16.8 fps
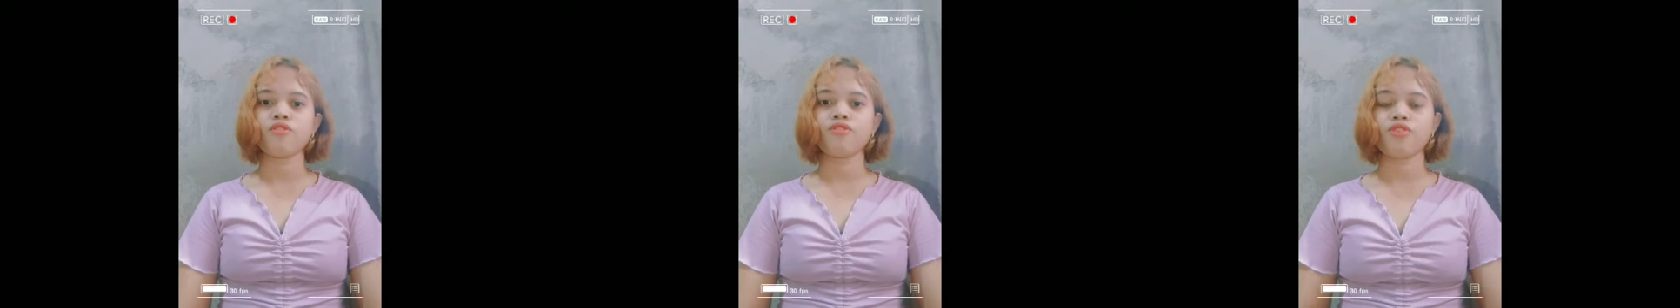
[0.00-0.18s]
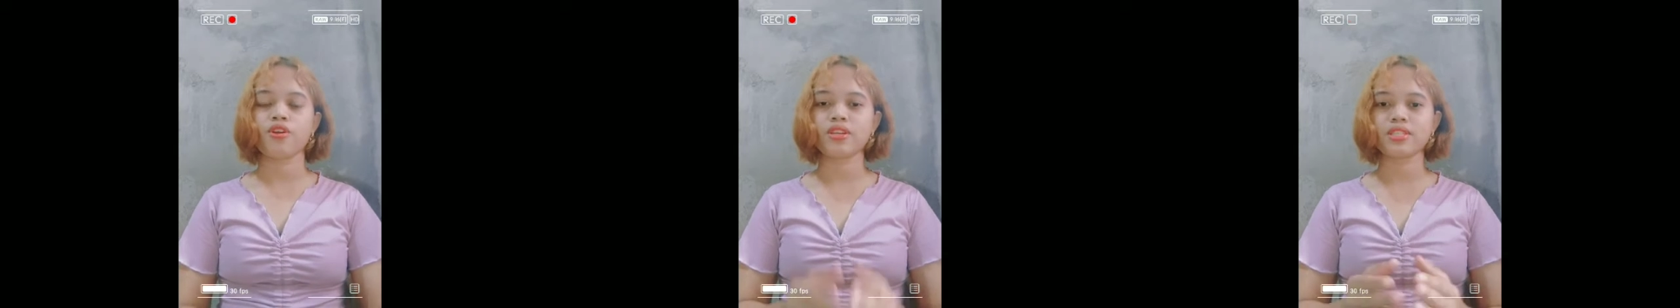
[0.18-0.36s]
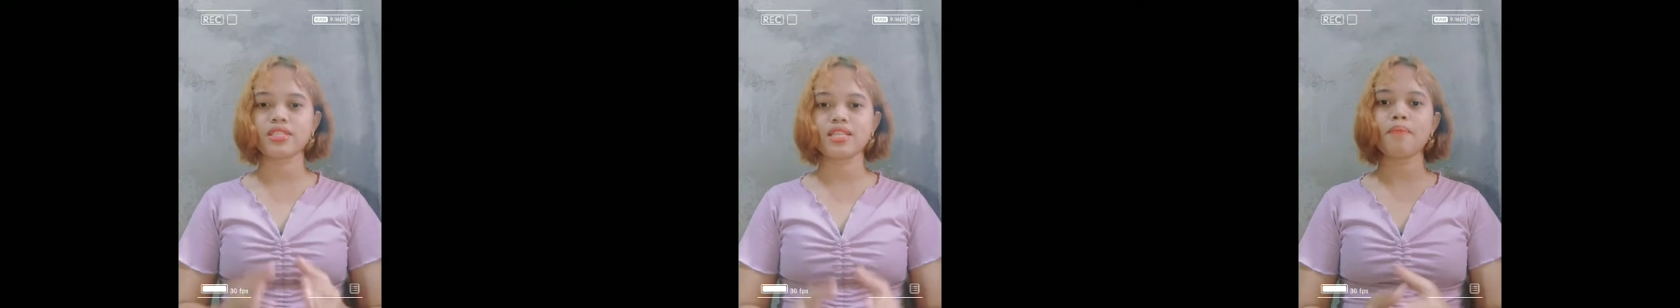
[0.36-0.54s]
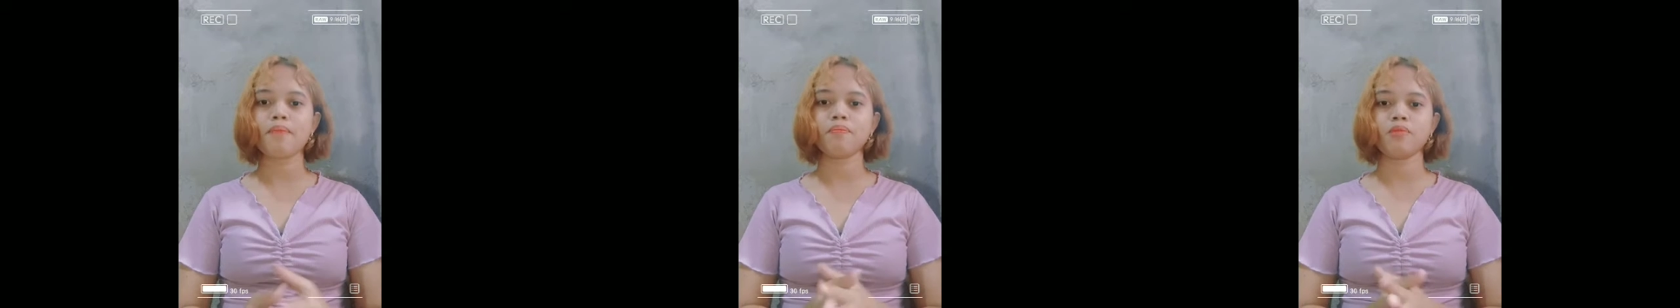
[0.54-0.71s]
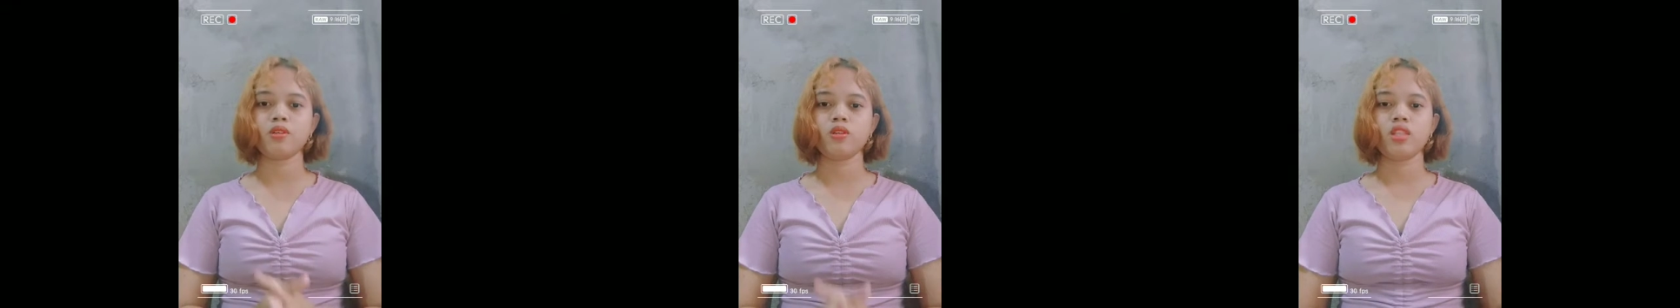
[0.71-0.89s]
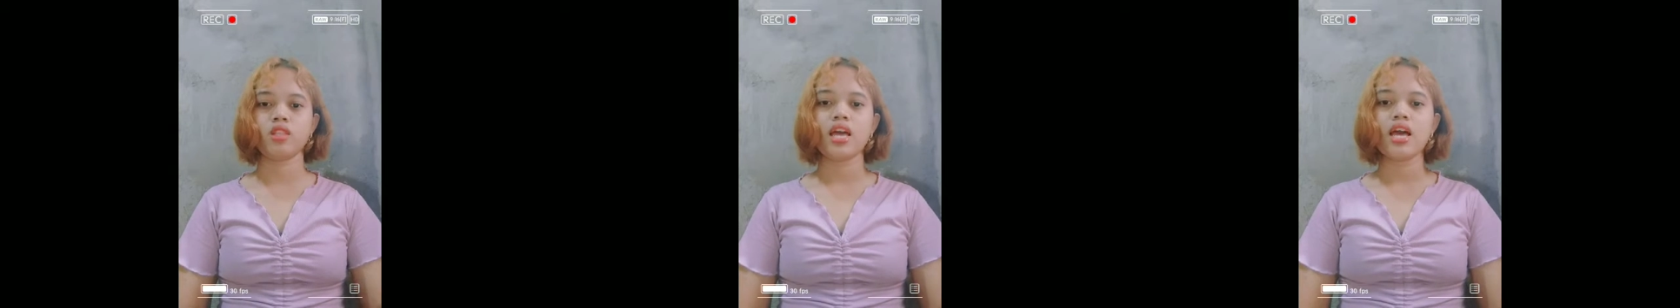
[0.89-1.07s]
For
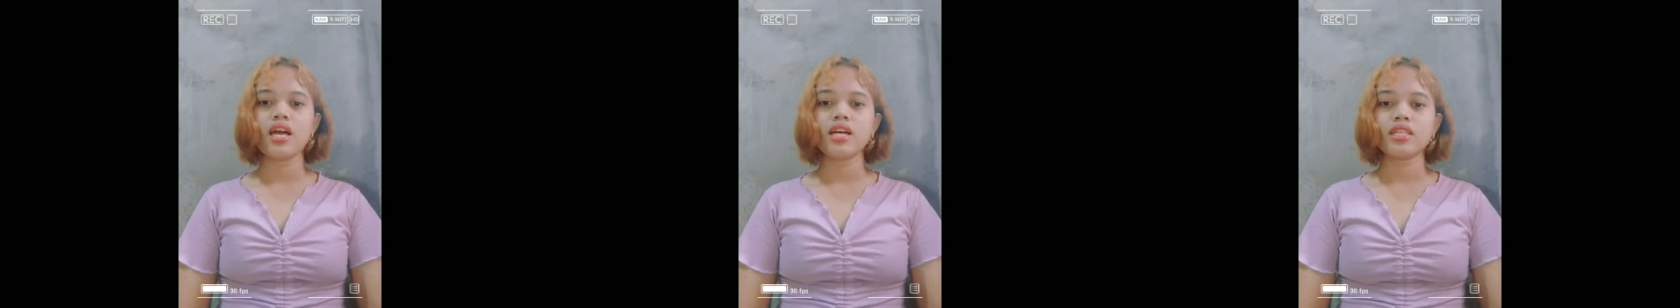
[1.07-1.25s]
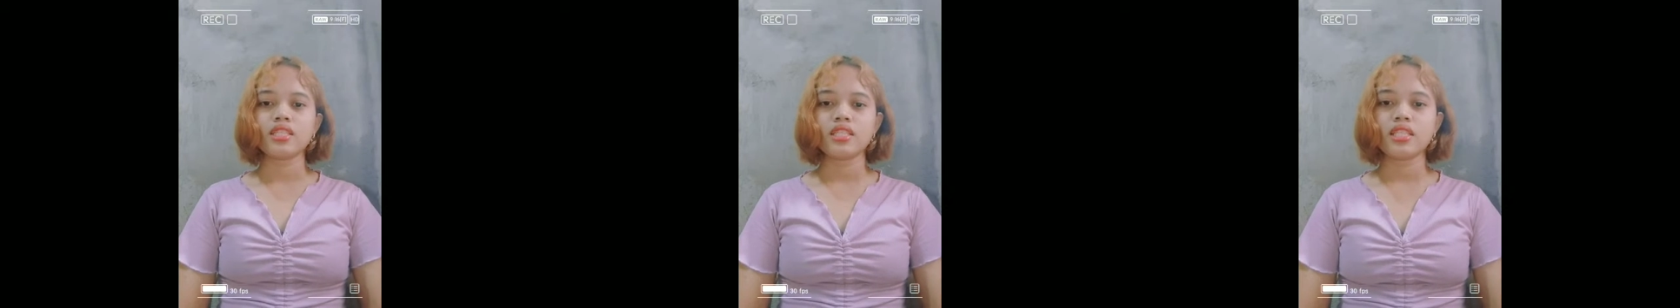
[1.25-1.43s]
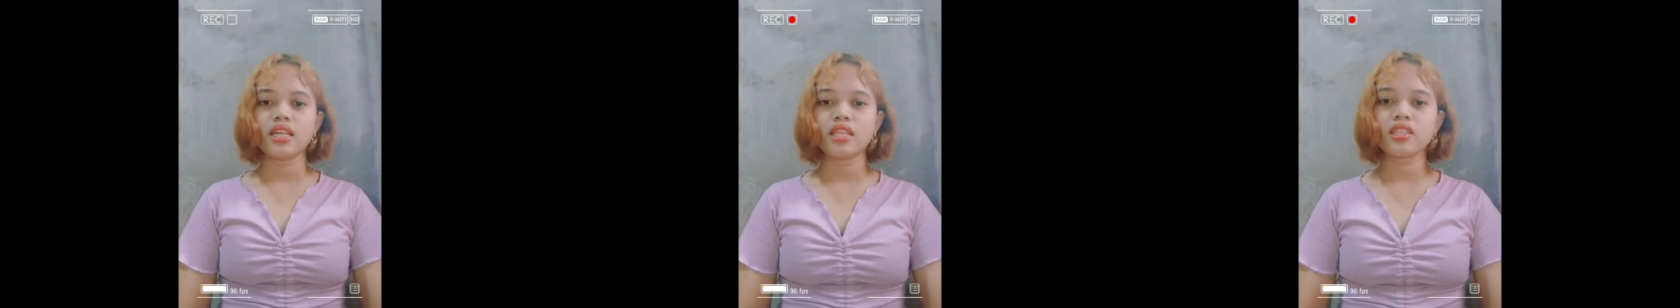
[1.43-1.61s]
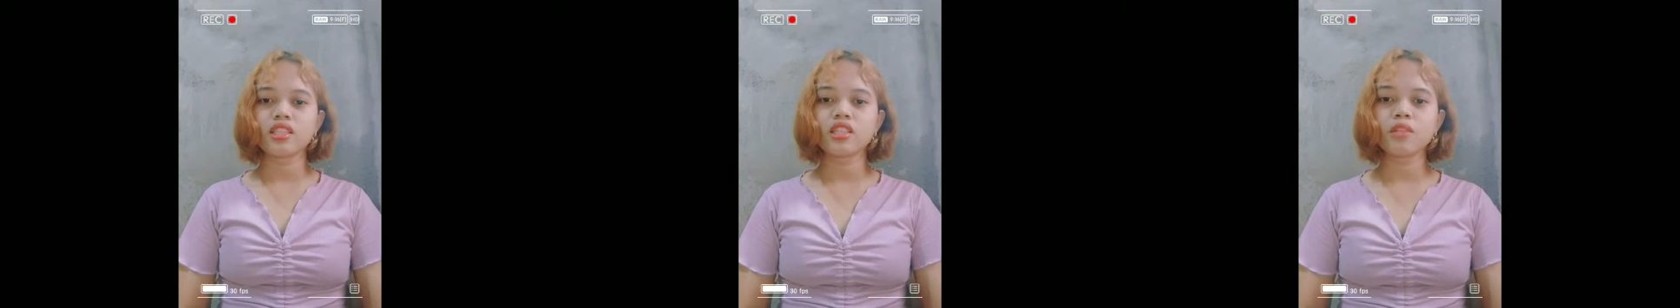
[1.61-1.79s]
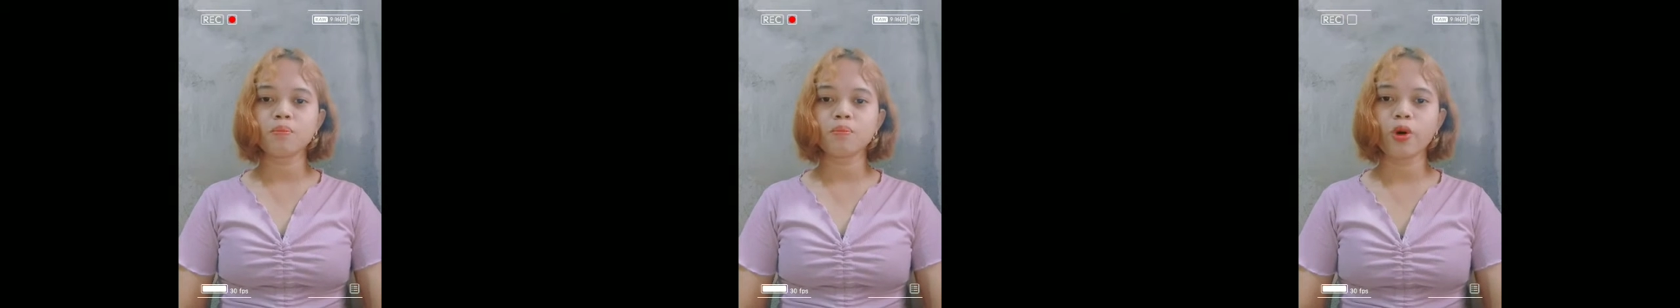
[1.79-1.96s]
example, the little